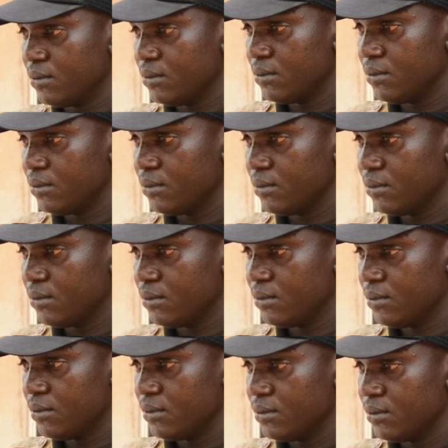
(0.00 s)

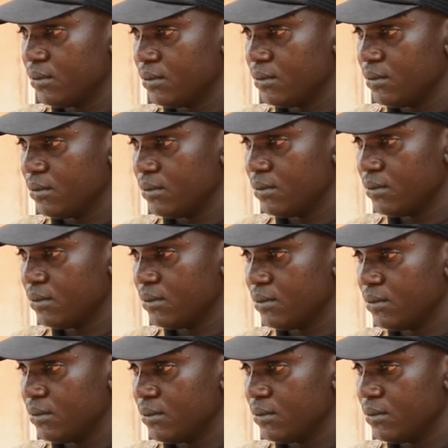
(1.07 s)
The person shown says nothing.